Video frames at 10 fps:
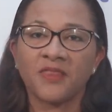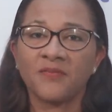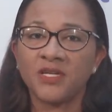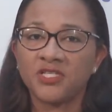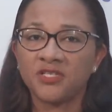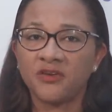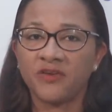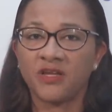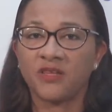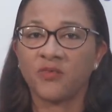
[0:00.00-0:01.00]
The Ministry of
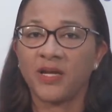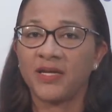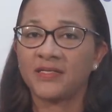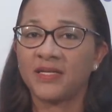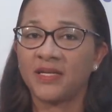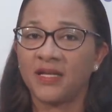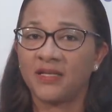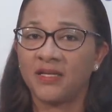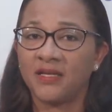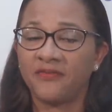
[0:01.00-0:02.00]
Health, Wellness and
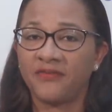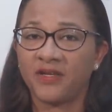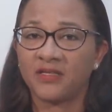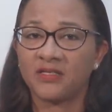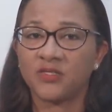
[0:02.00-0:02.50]
Elderly Affairs